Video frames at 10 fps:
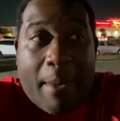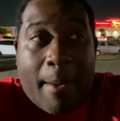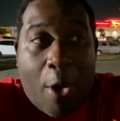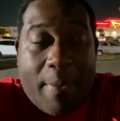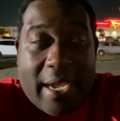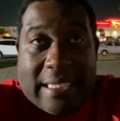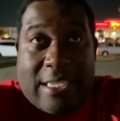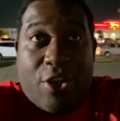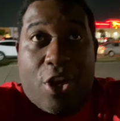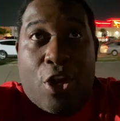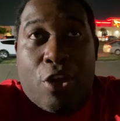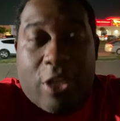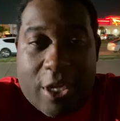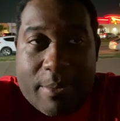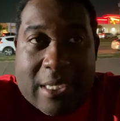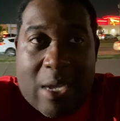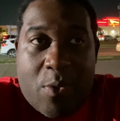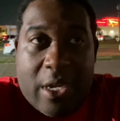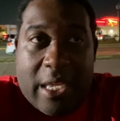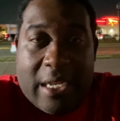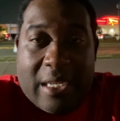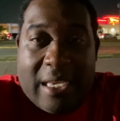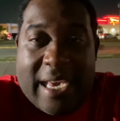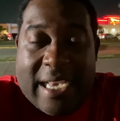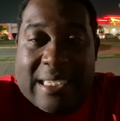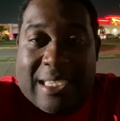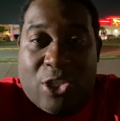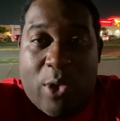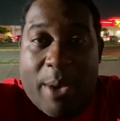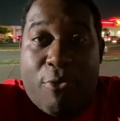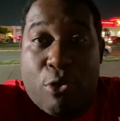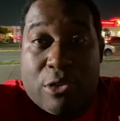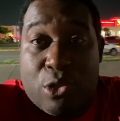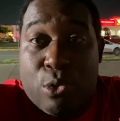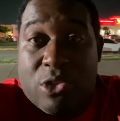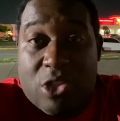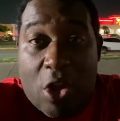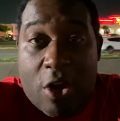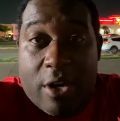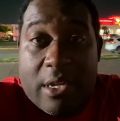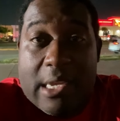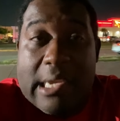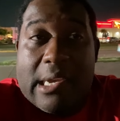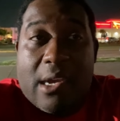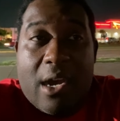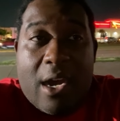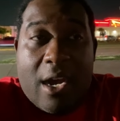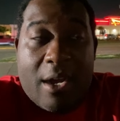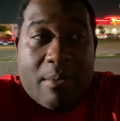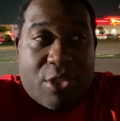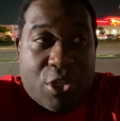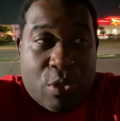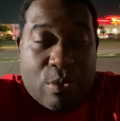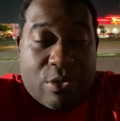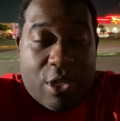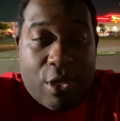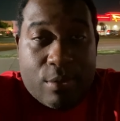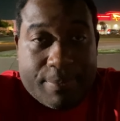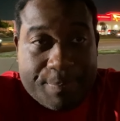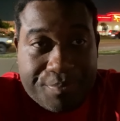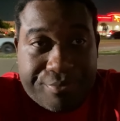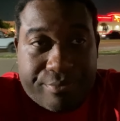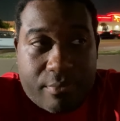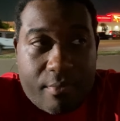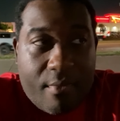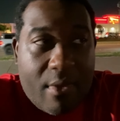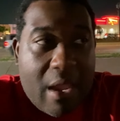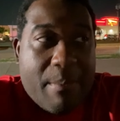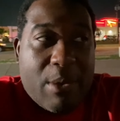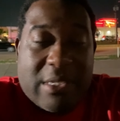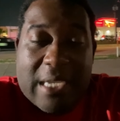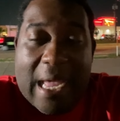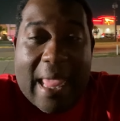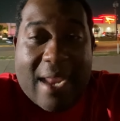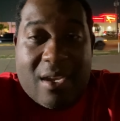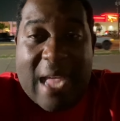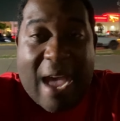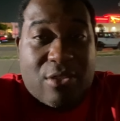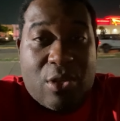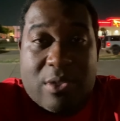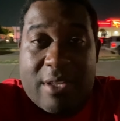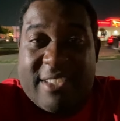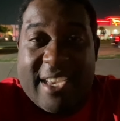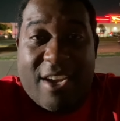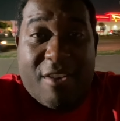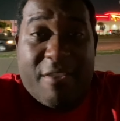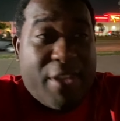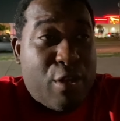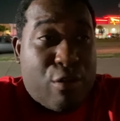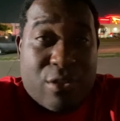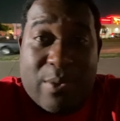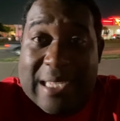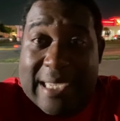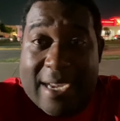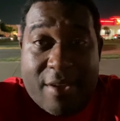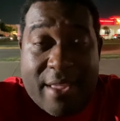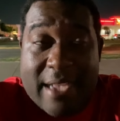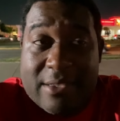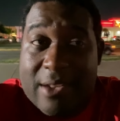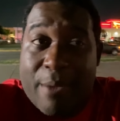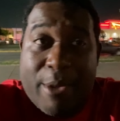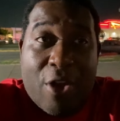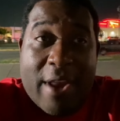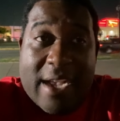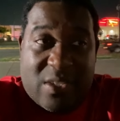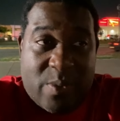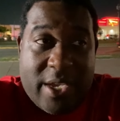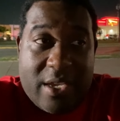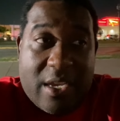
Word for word: But I hope it gets here earlier because I want to get the kids situated before school starts um, soon. So but we still got a lot of household stuff to take care of. The vehicles, we got to take care of that. So that'll be all next week.